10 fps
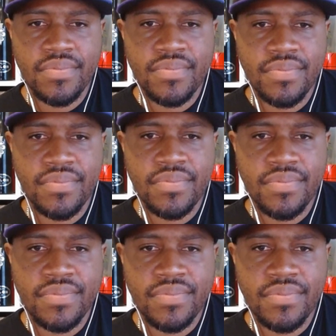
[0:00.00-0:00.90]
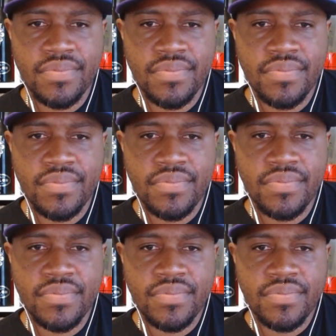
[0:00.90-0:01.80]

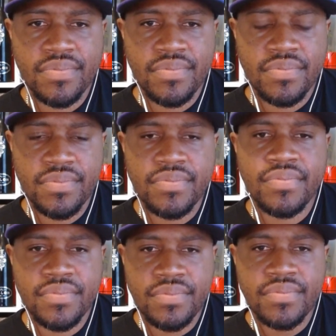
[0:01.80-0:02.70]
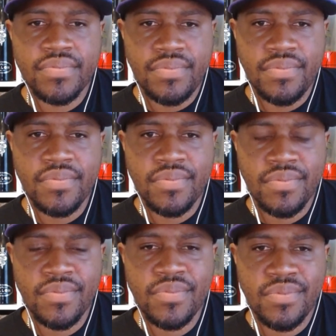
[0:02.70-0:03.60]

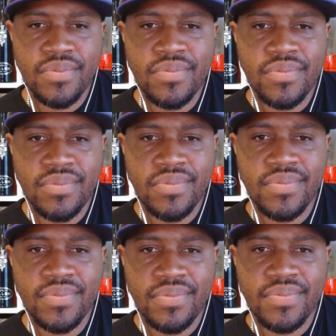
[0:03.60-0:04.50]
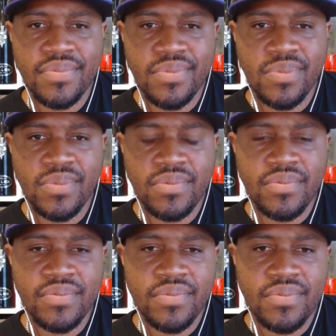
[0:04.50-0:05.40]

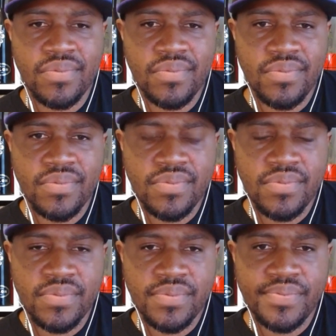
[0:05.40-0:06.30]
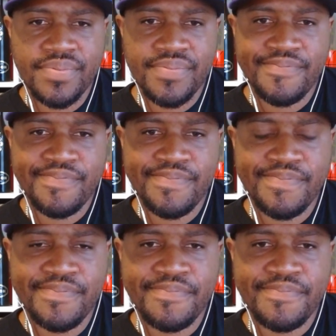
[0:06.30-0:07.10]
(not speaking)